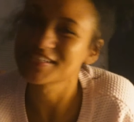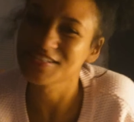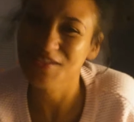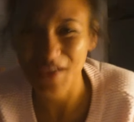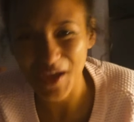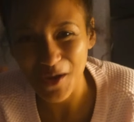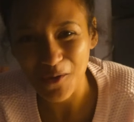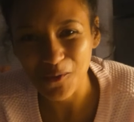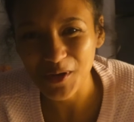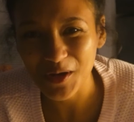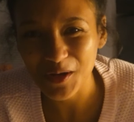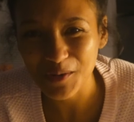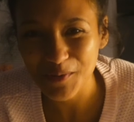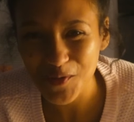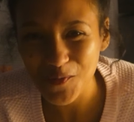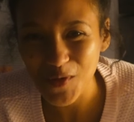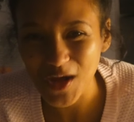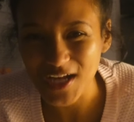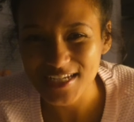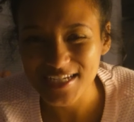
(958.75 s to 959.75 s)
so yeah, we're gonna be
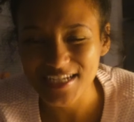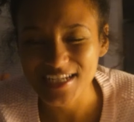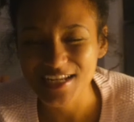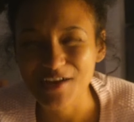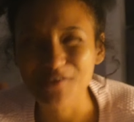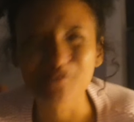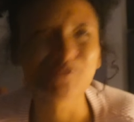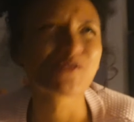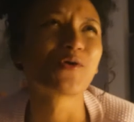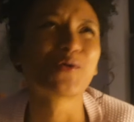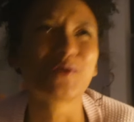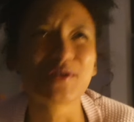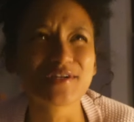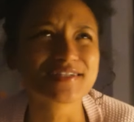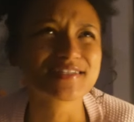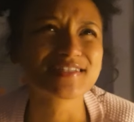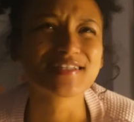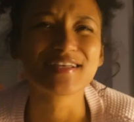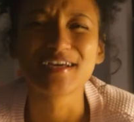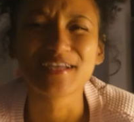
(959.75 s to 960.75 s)
watching, of course,
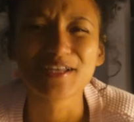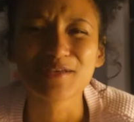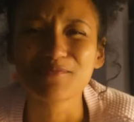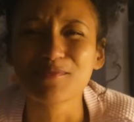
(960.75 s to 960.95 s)
the Eddie